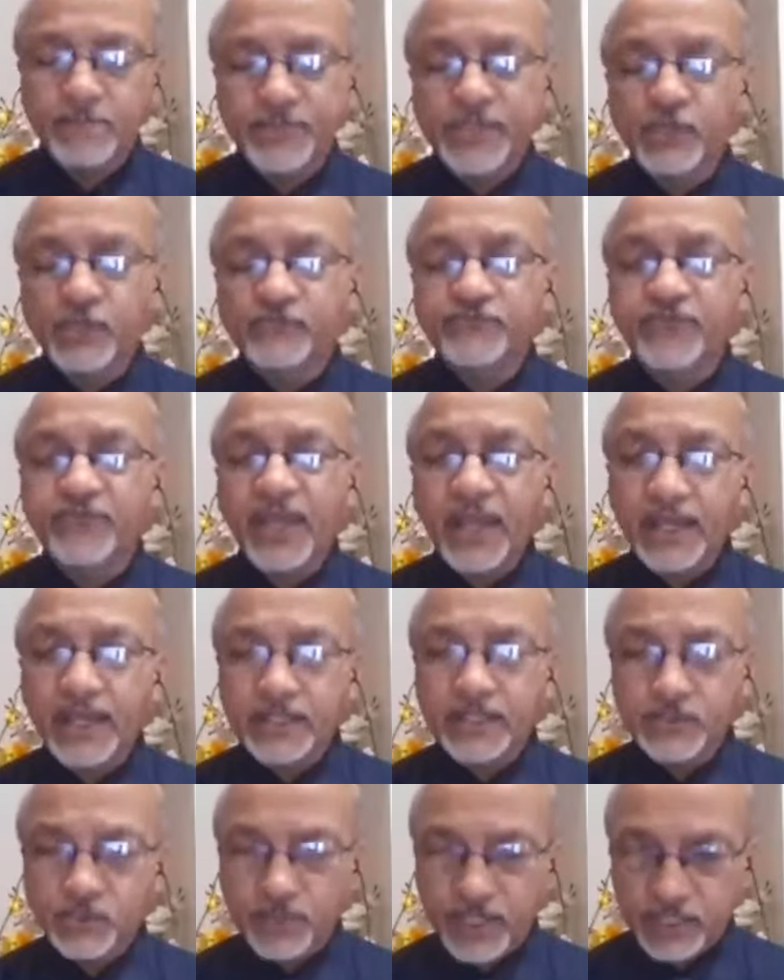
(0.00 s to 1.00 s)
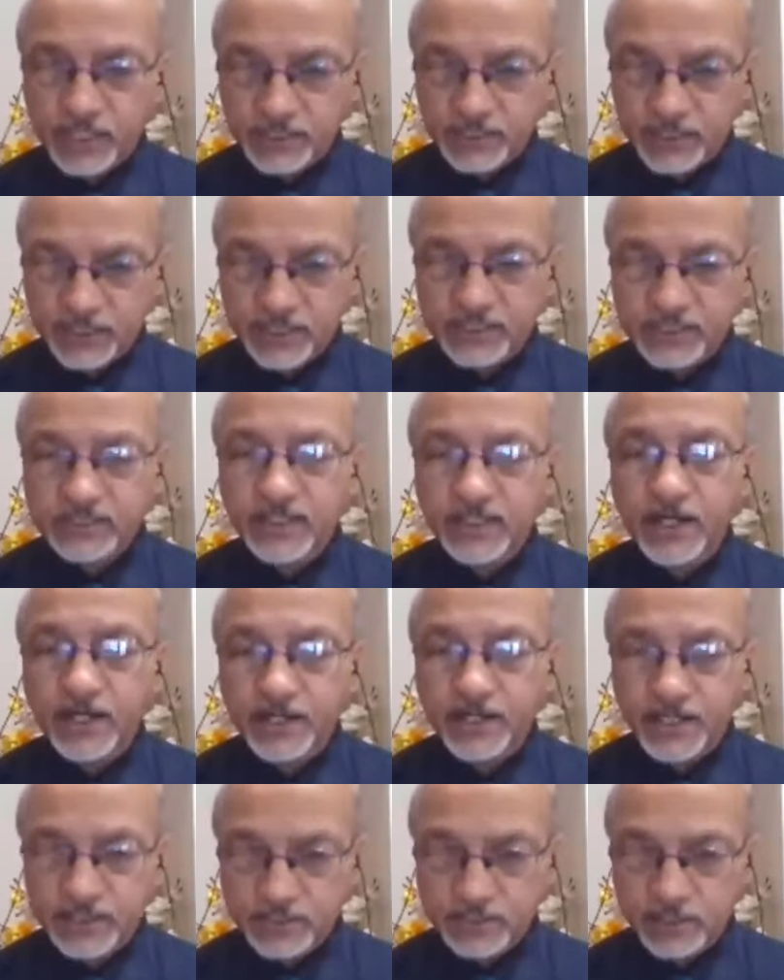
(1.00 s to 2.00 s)
you fail to get the desired
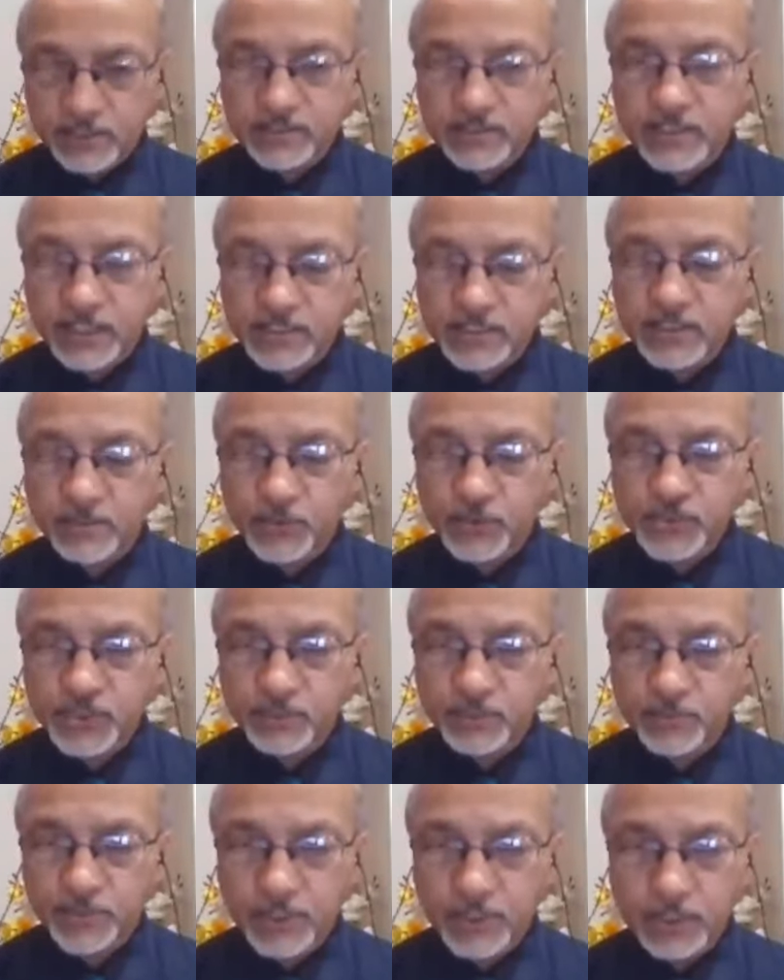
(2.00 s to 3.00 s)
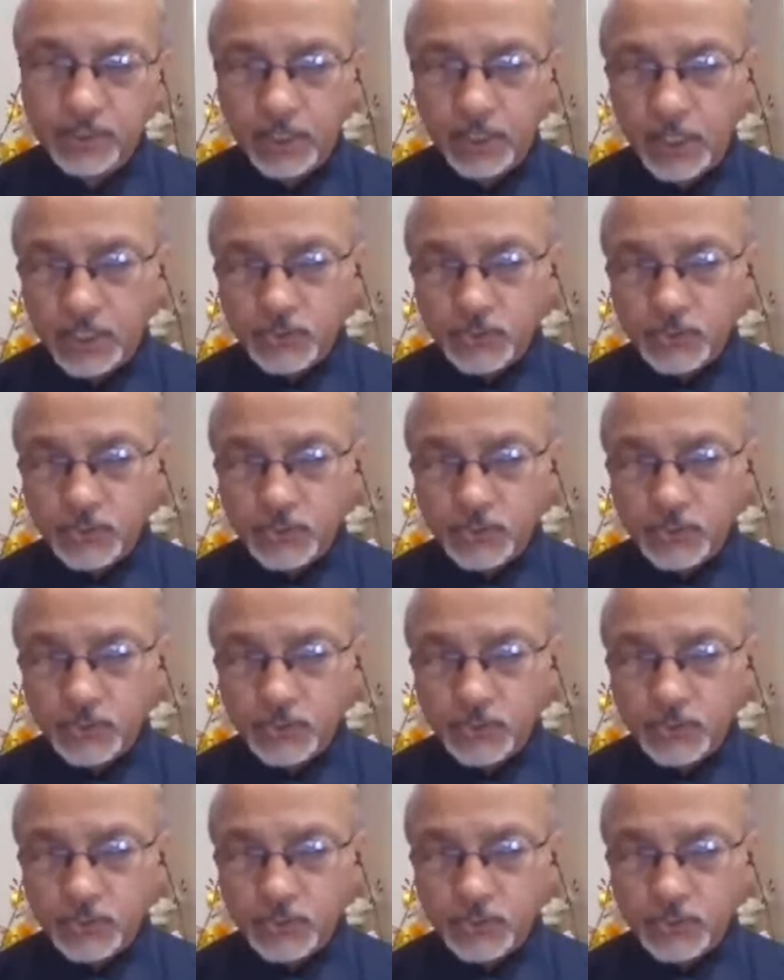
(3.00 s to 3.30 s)
result. That is the most important.